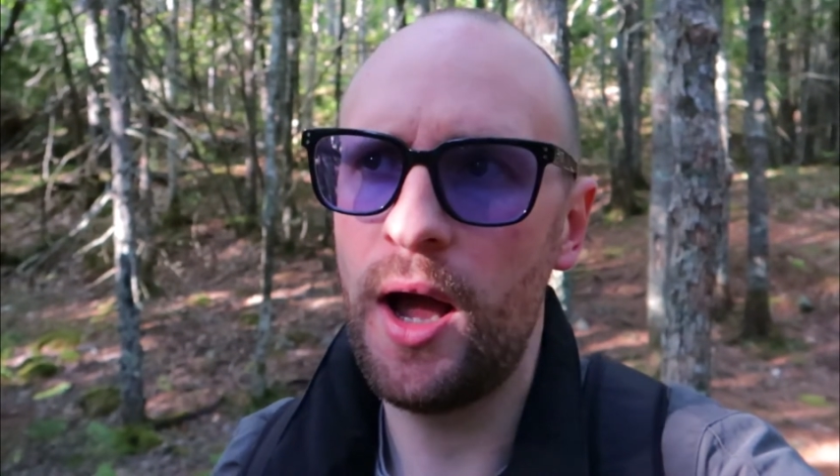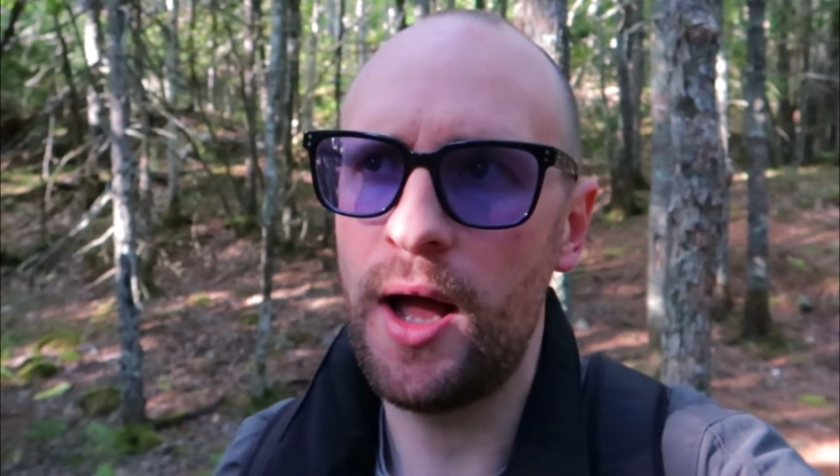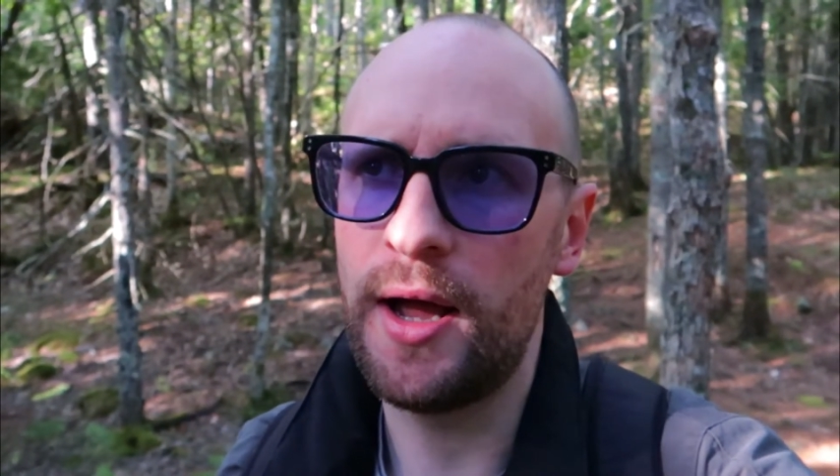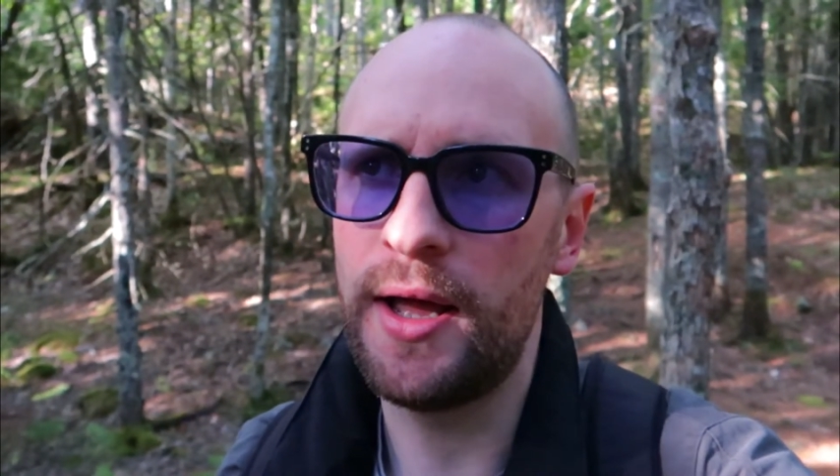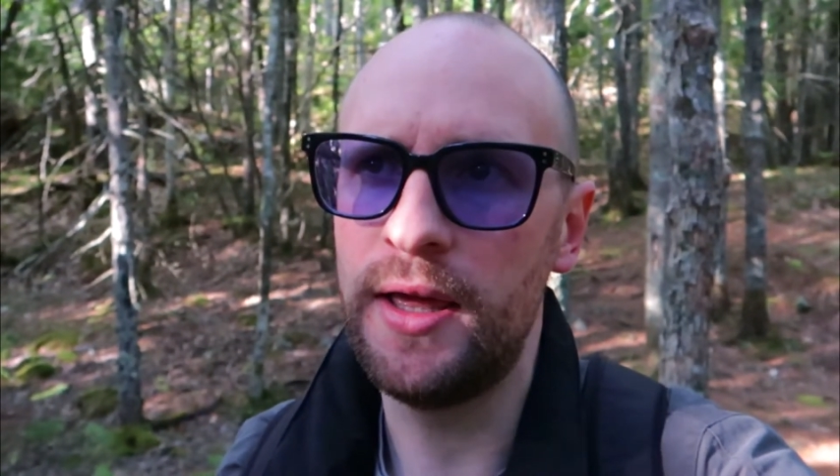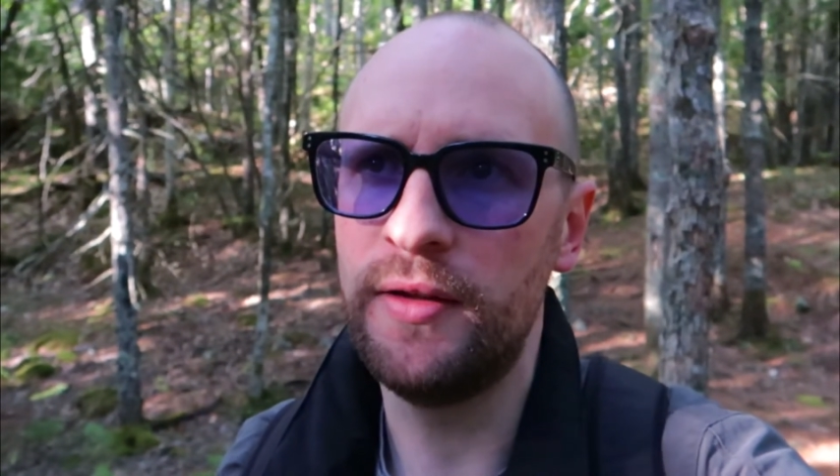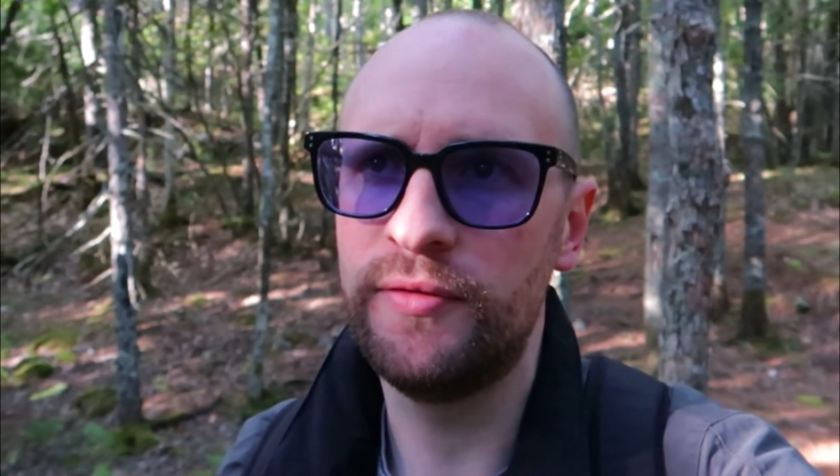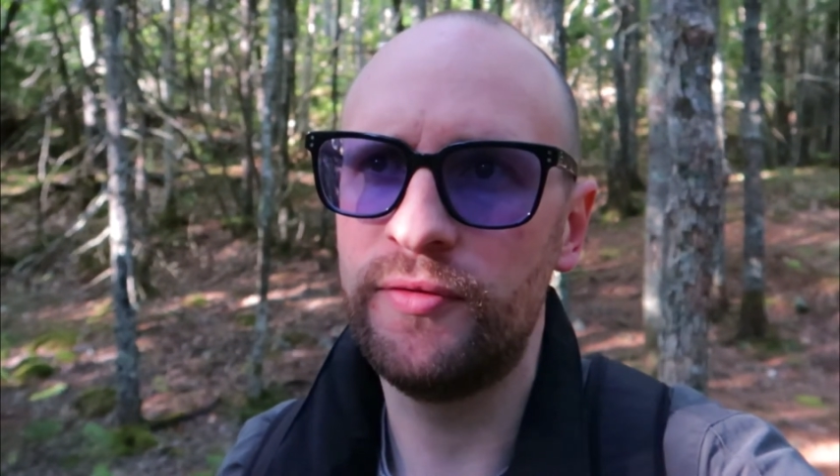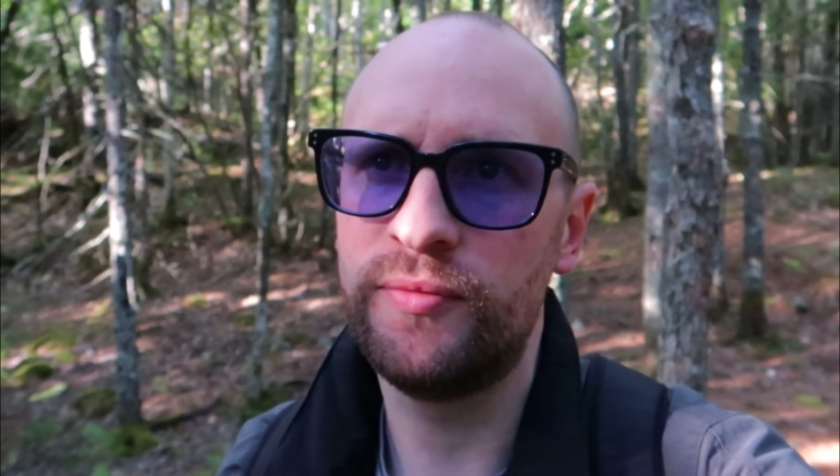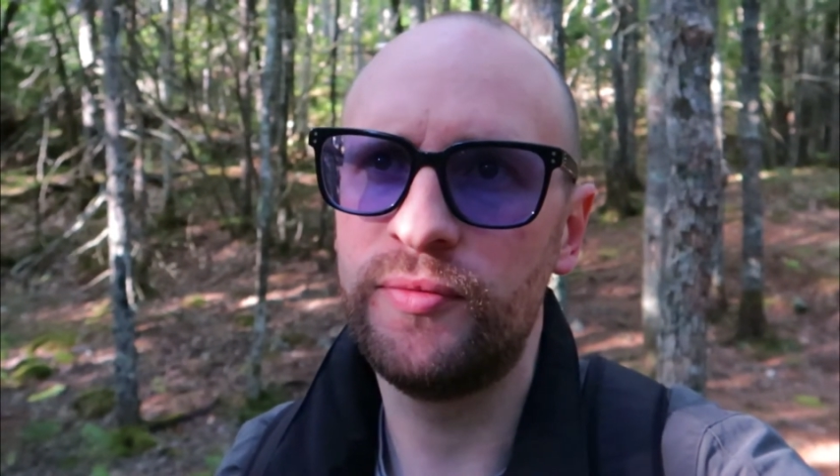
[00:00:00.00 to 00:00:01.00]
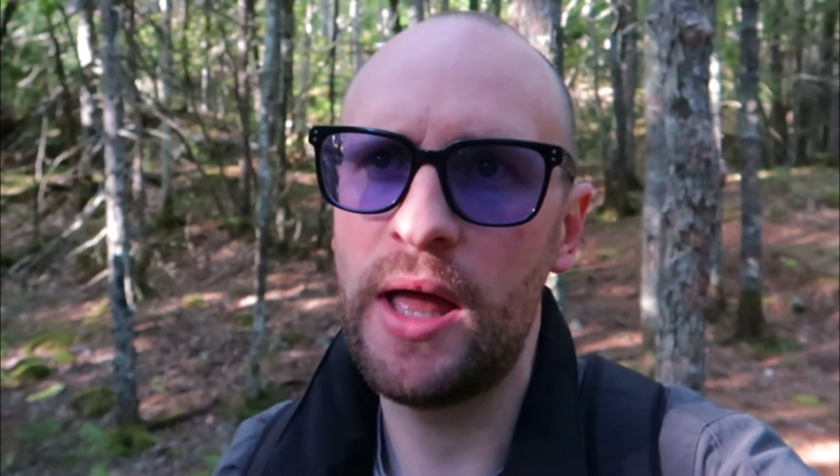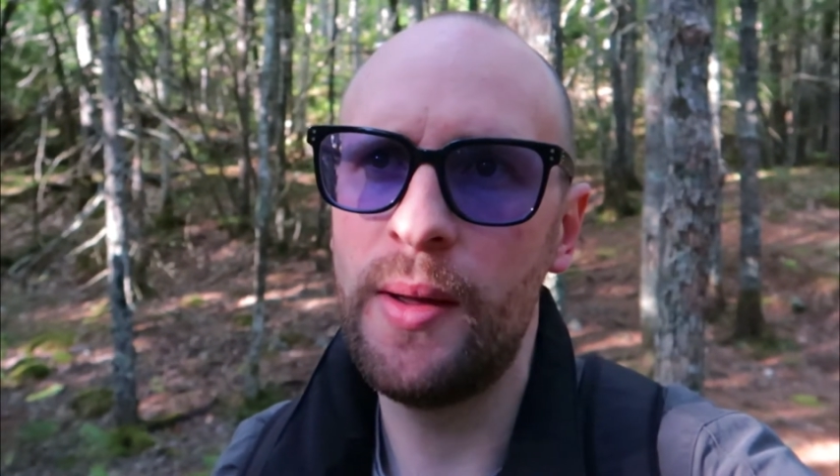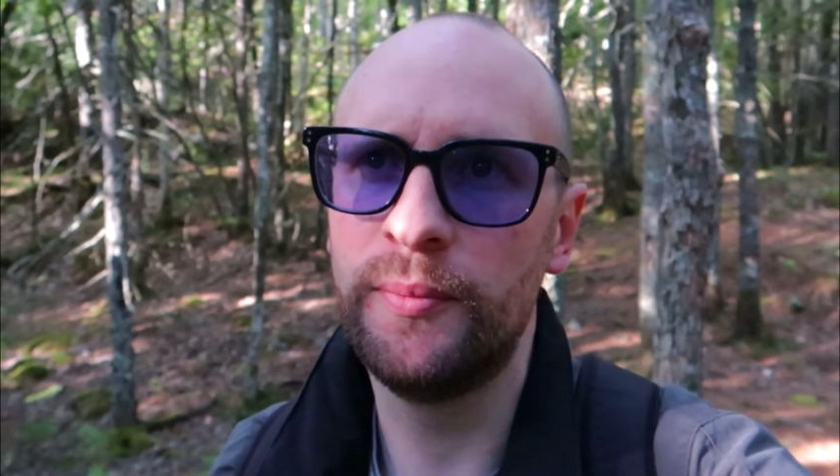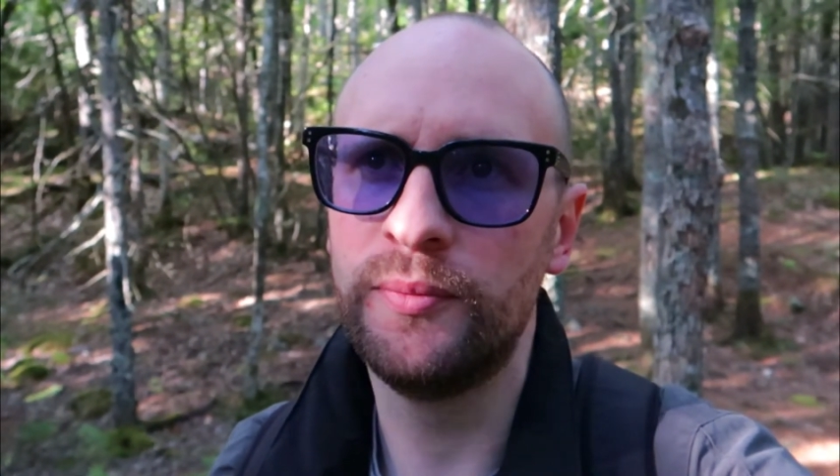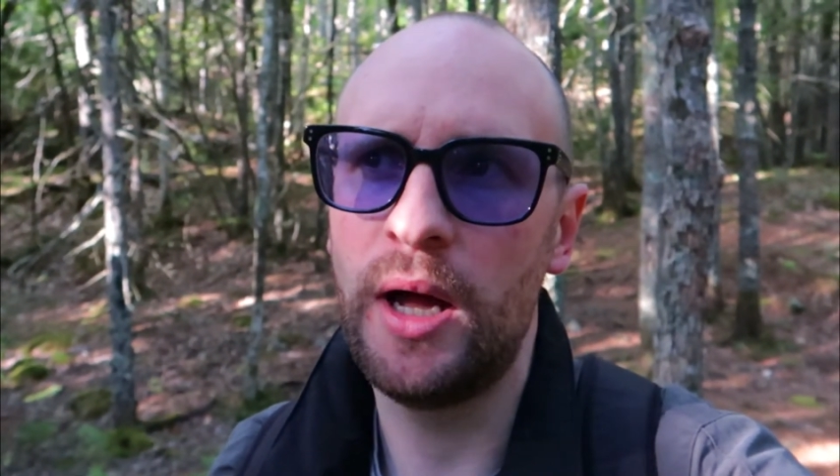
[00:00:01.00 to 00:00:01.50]
I
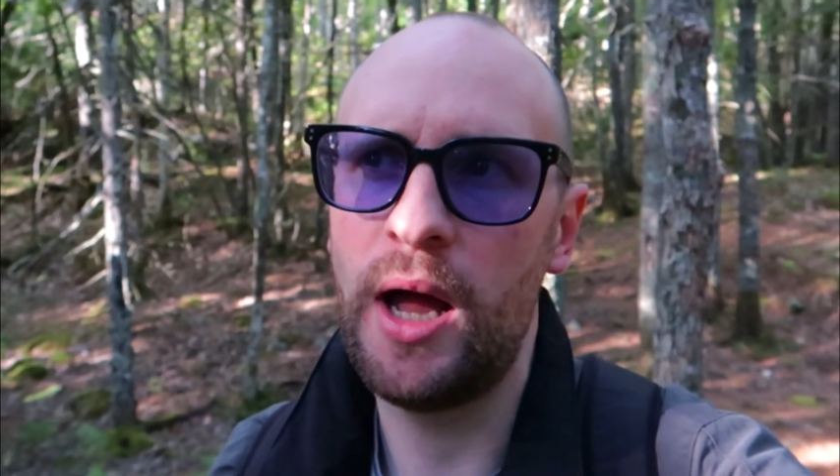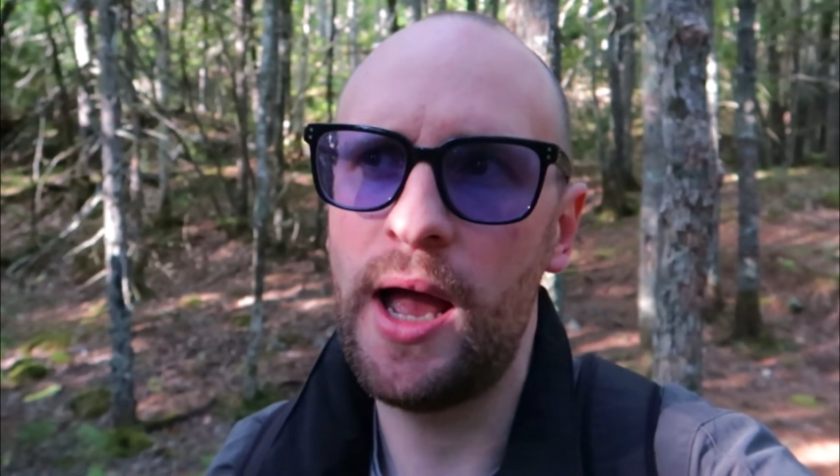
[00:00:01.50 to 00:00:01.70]
am,